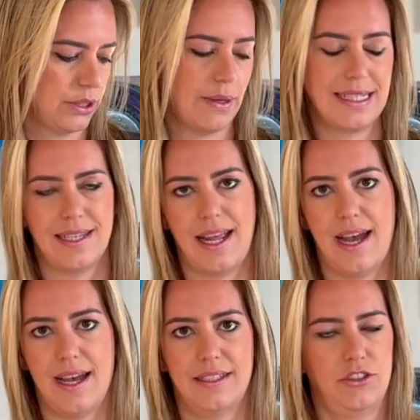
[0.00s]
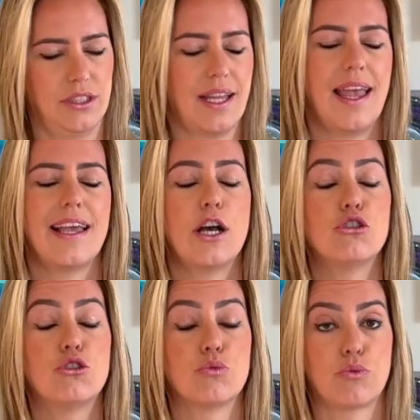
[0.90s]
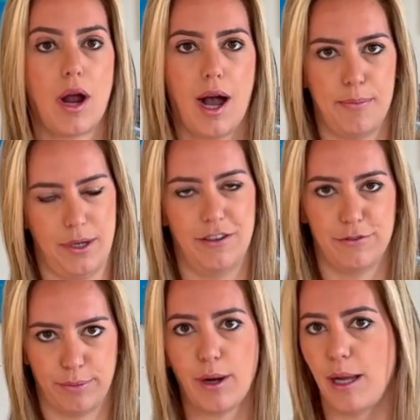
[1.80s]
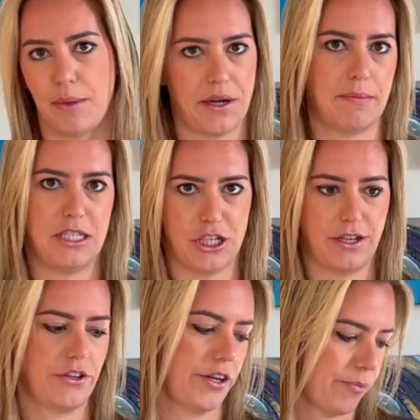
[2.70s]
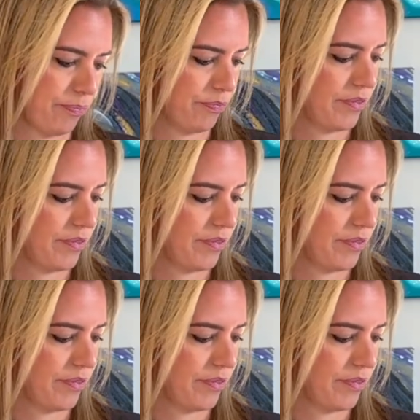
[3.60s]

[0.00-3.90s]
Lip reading: so I did add just a drop of primary magenta.